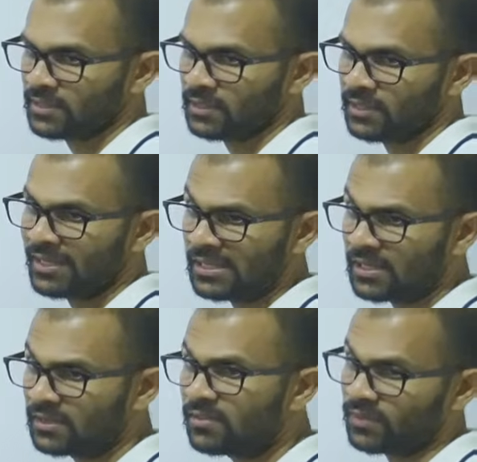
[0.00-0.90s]
In other
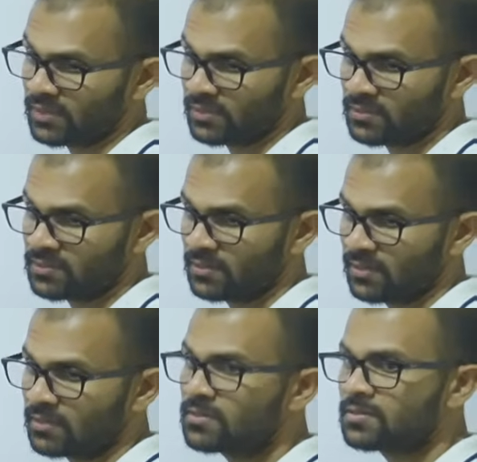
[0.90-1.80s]
words,
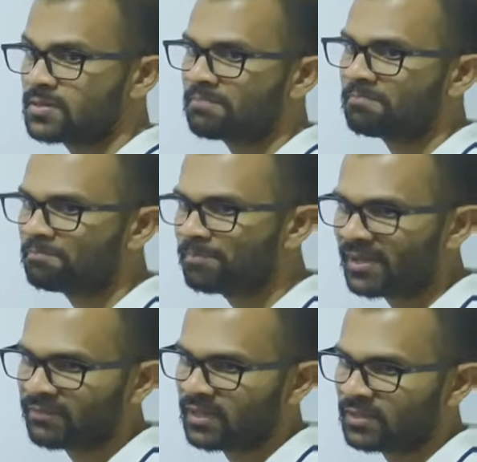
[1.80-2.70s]
simpler way
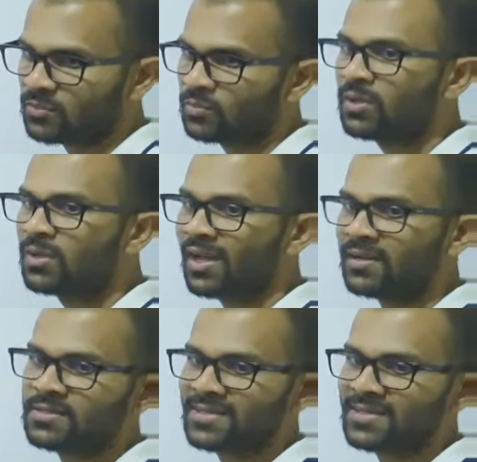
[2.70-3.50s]
to understand the